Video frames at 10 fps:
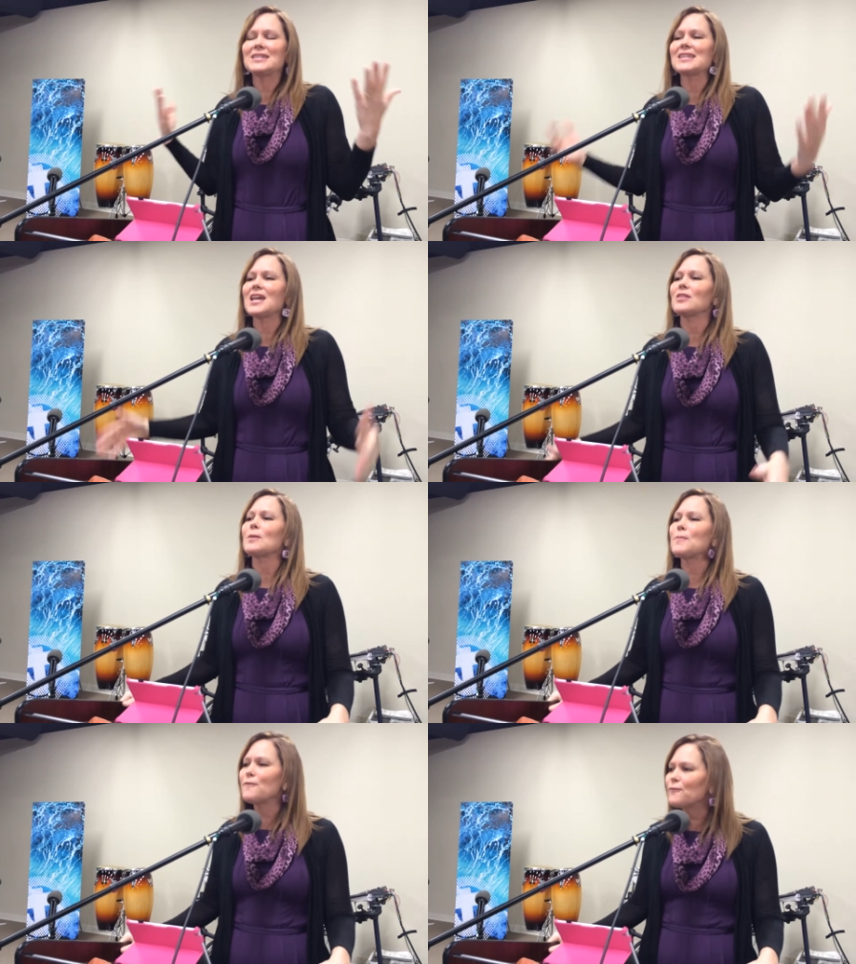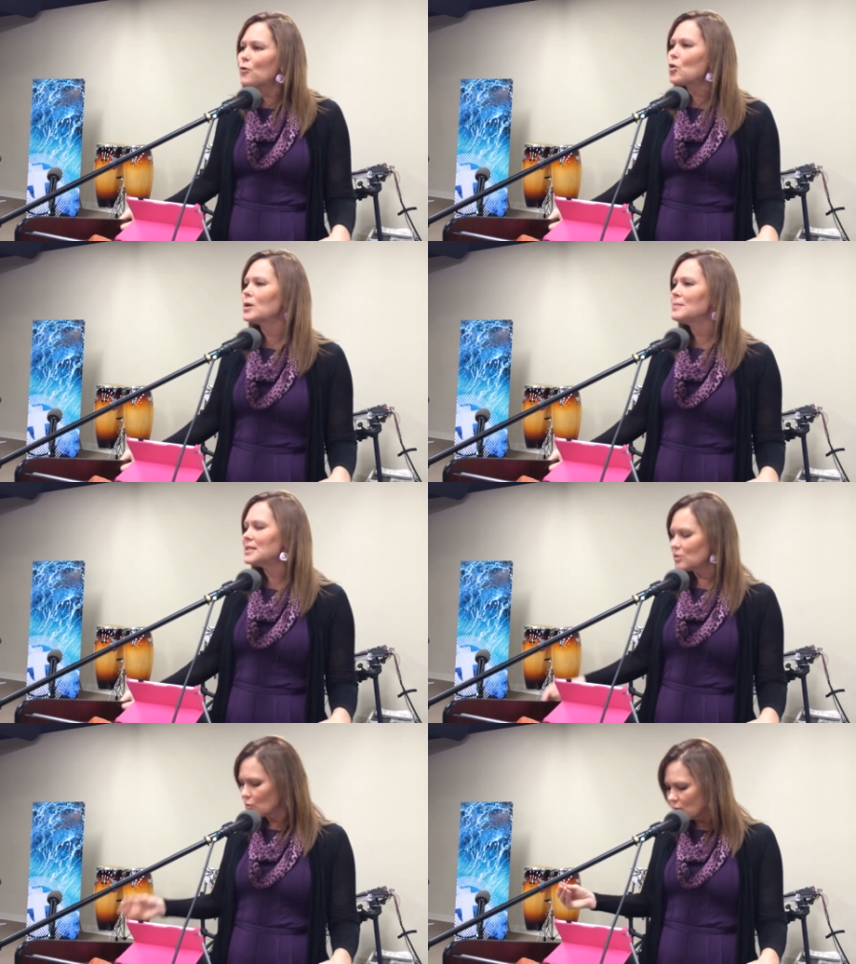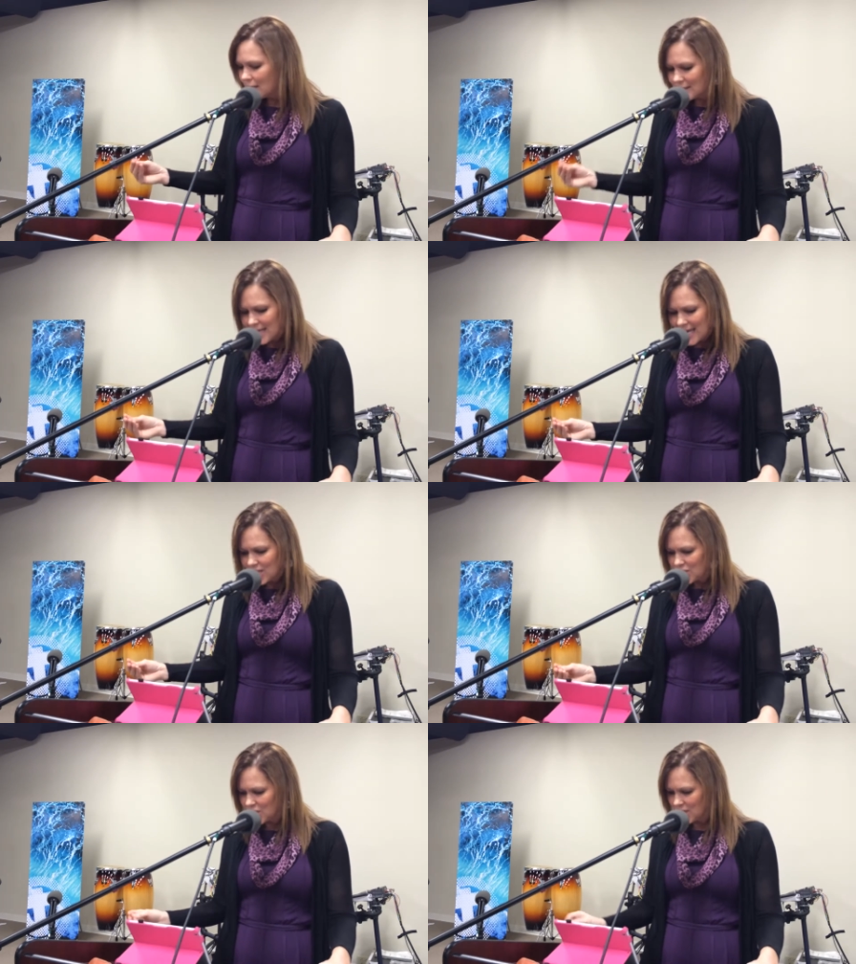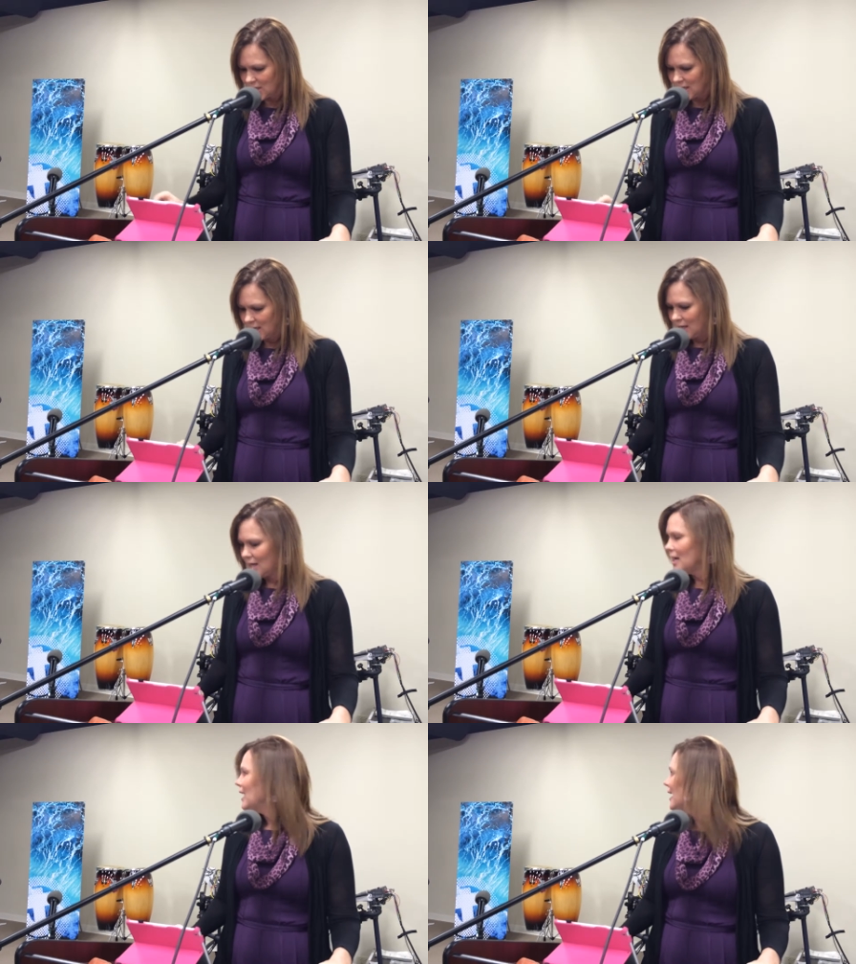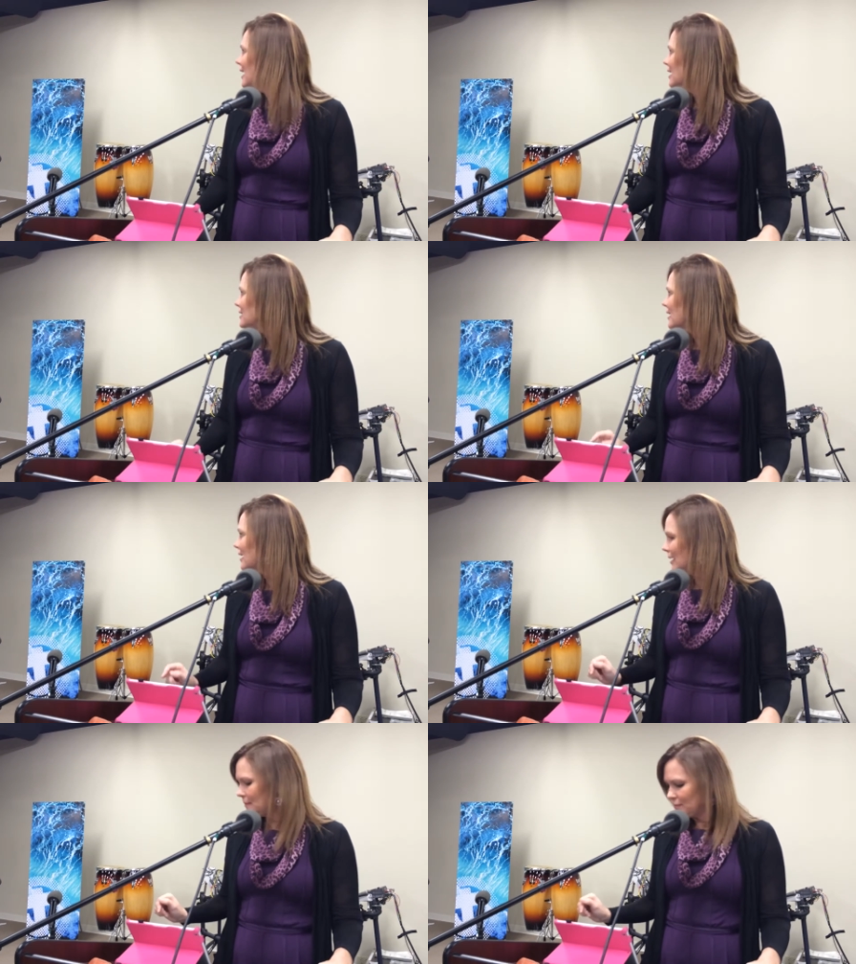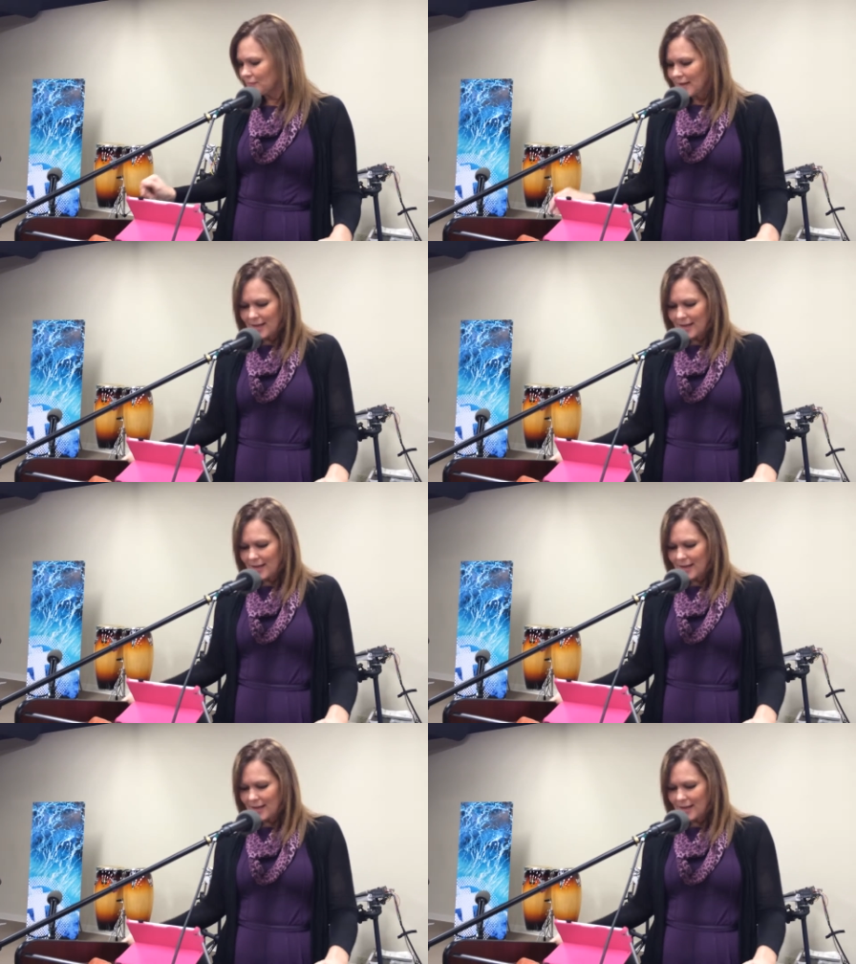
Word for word: It's like the performance orientation, yeah. and. Um,